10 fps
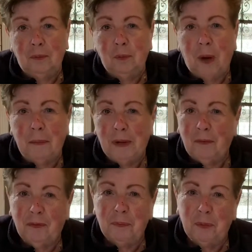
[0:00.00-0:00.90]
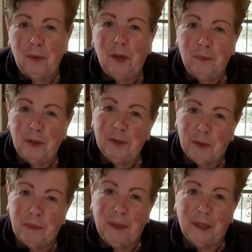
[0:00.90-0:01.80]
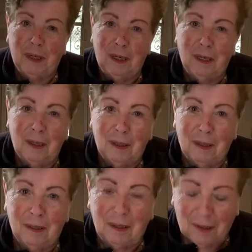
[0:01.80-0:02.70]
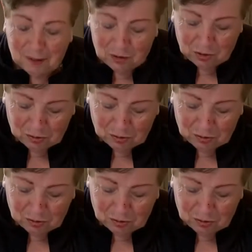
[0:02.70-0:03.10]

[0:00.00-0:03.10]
I'm not from Puglia. We used to make it in that too.